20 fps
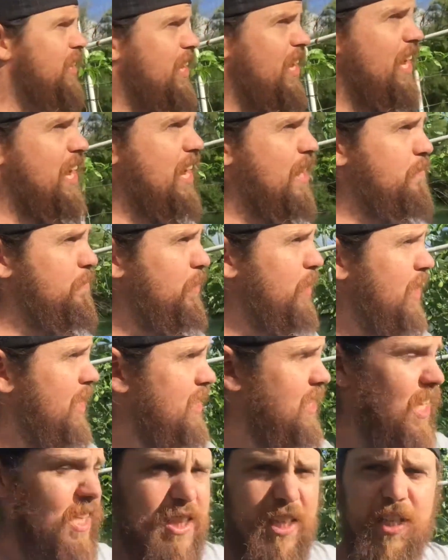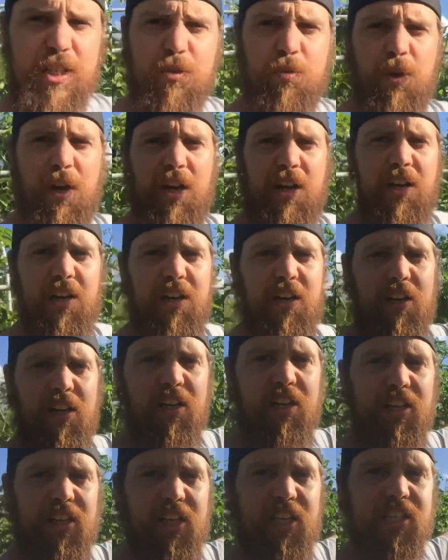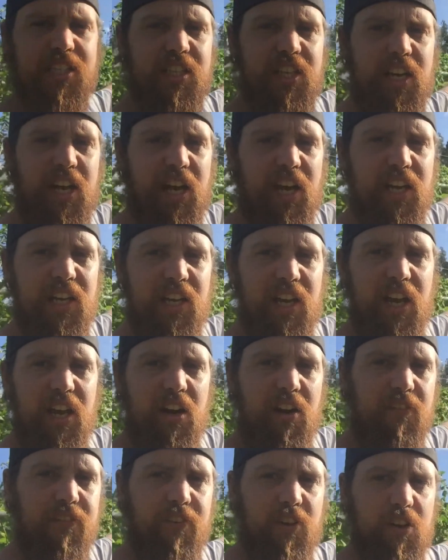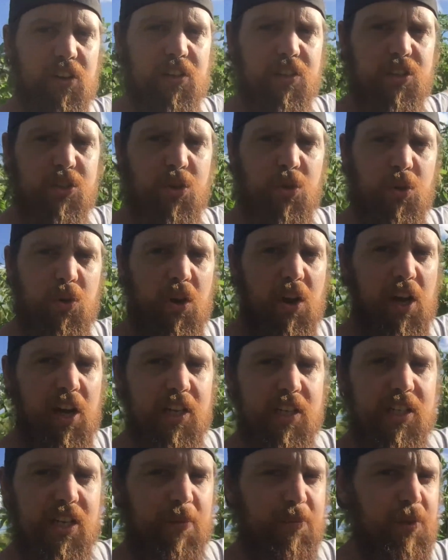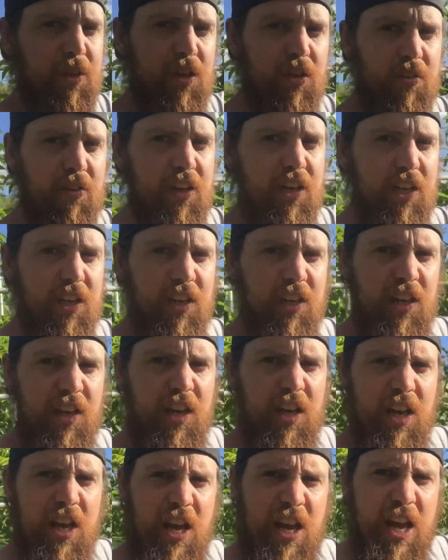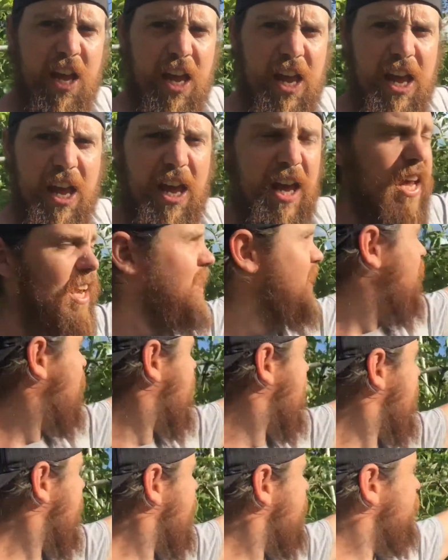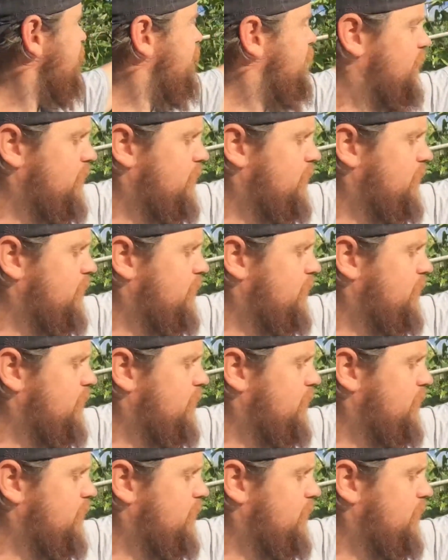But I done this one yesterday, and I've got 2 lines up there already, and I have